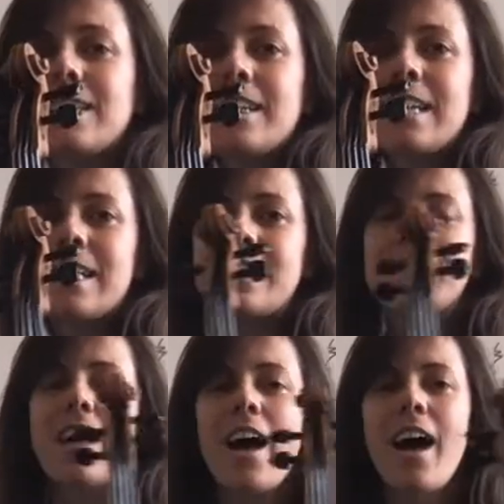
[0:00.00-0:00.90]
is the
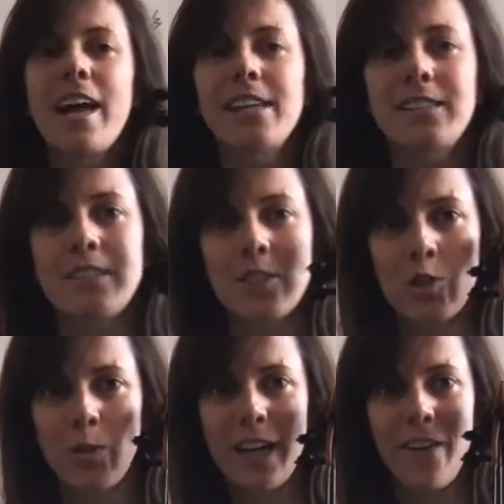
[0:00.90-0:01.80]
highest
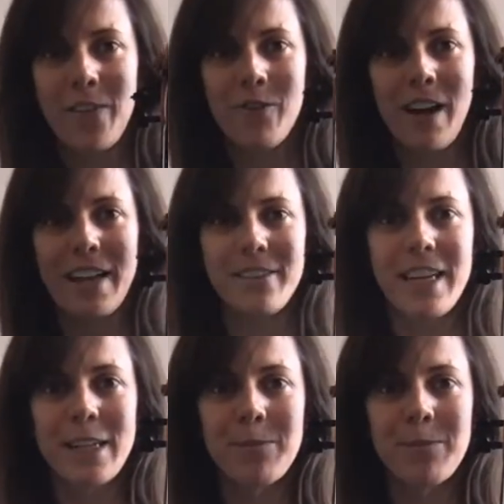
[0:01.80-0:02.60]
string on the violin.